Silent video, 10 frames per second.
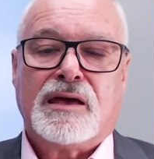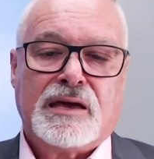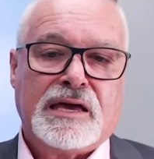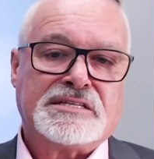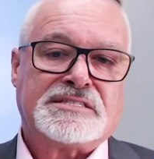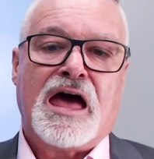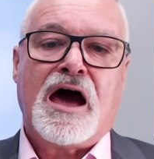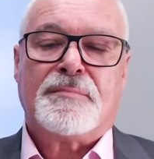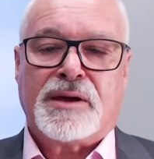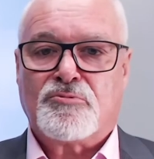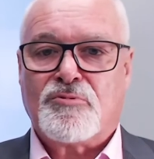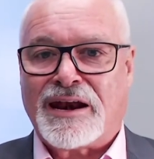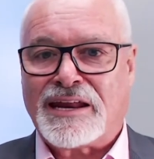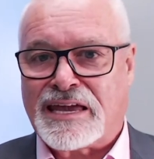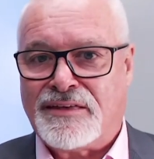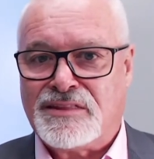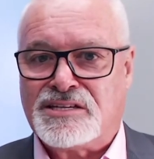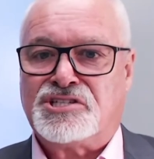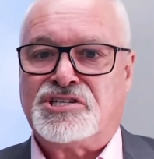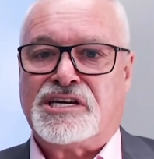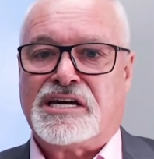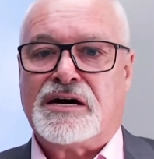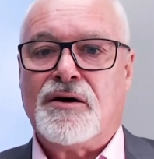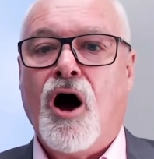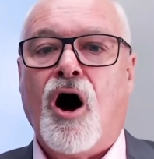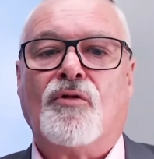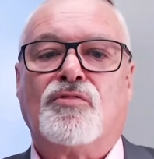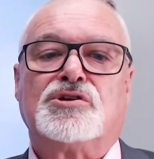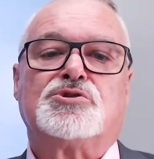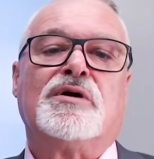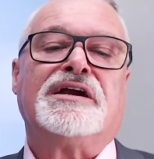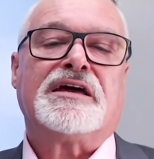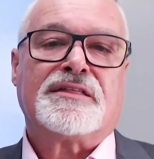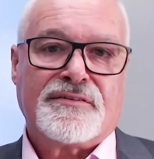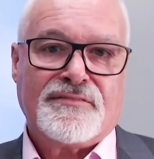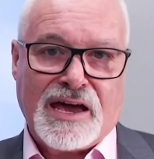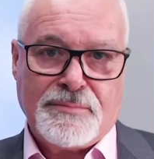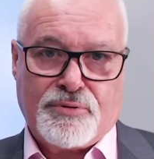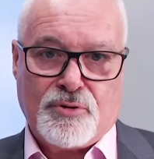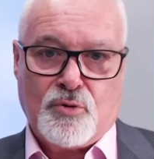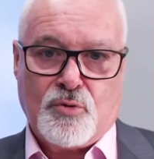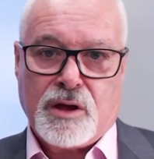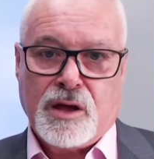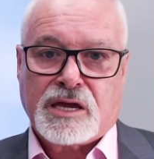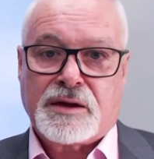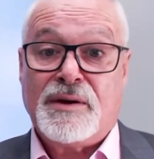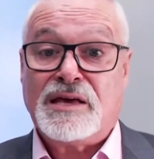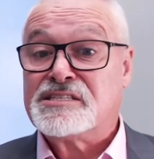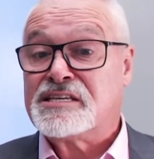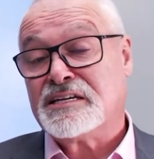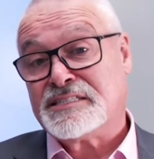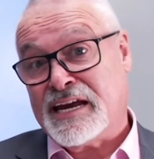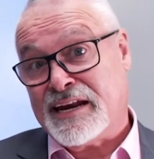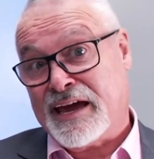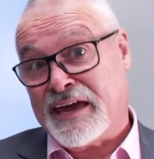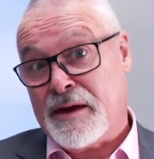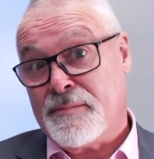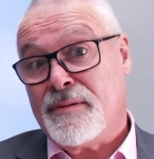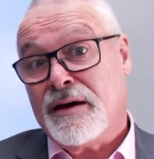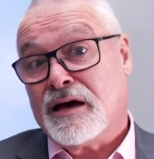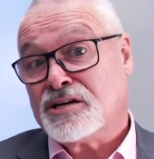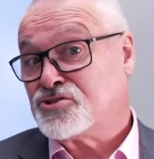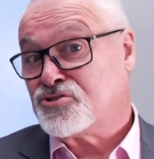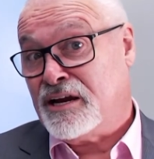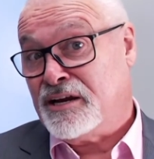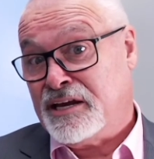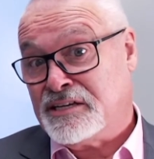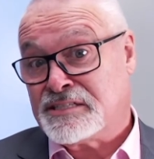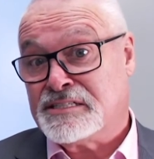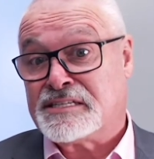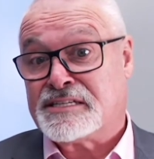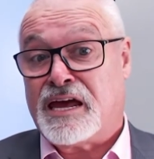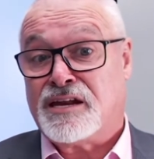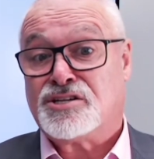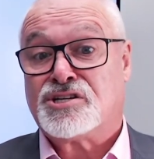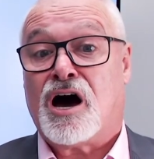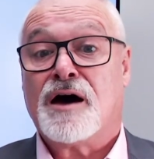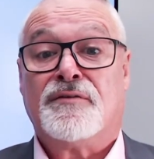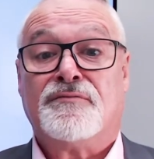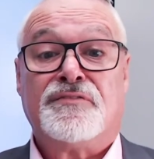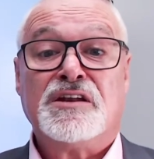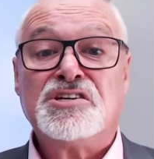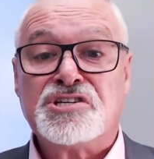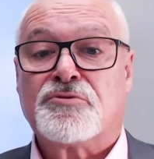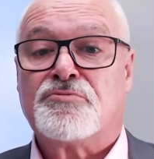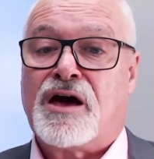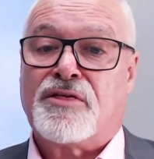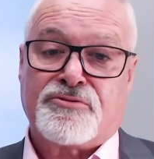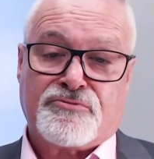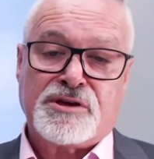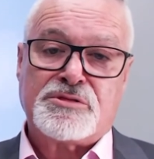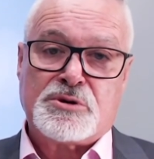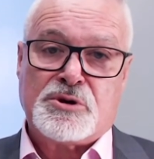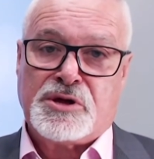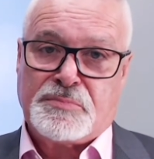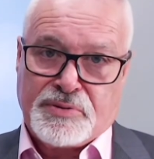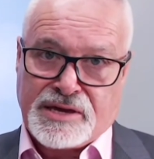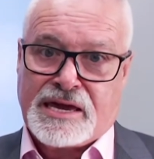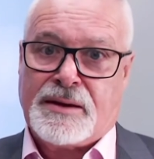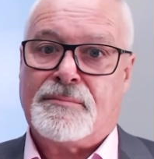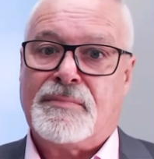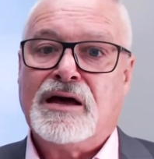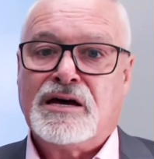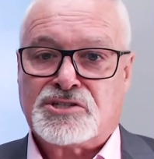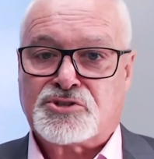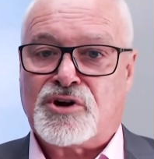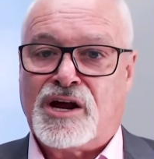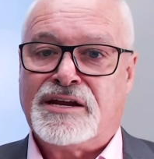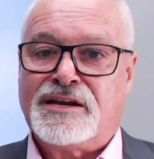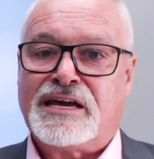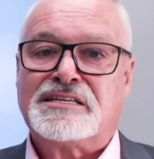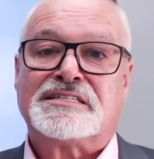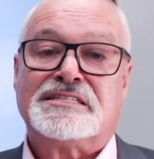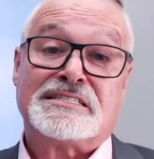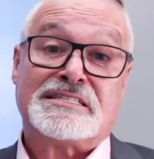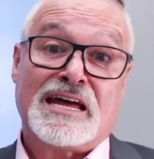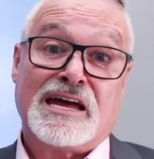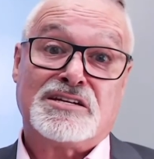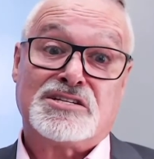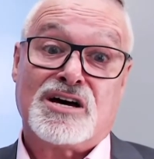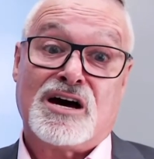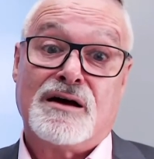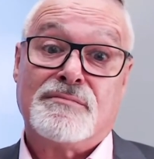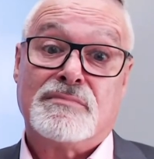is now being run again this year on the 20th of April, commencing at 10 a.m. Australian Eastern Standard Time and finishing around 3:30 p.m. Australian Eastern Standard Time.